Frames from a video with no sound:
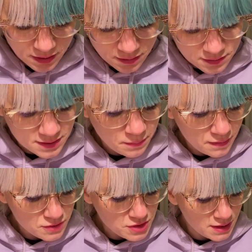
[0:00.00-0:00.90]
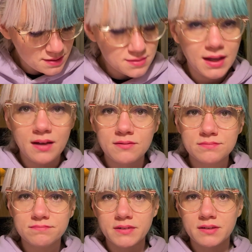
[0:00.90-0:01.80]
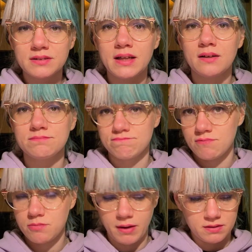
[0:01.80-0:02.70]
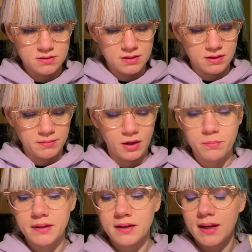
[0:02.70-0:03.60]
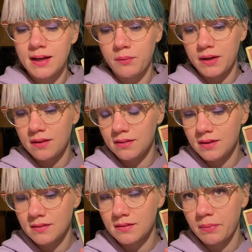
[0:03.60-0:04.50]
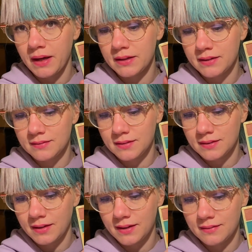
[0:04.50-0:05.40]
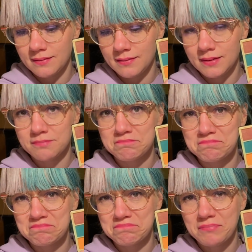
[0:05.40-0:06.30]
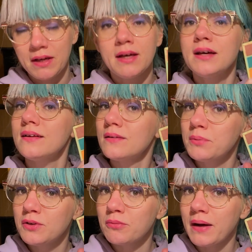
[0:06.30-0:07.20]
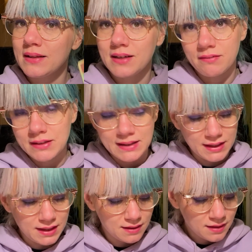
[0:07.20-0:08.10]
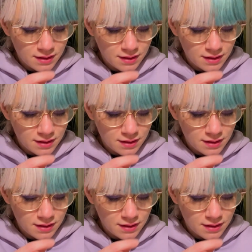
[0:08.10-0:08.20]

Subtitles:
Some of the shades have little yellow speckles in them now. But anyway, this is the palette. Look at that. It's a beautiful palette. I really like it.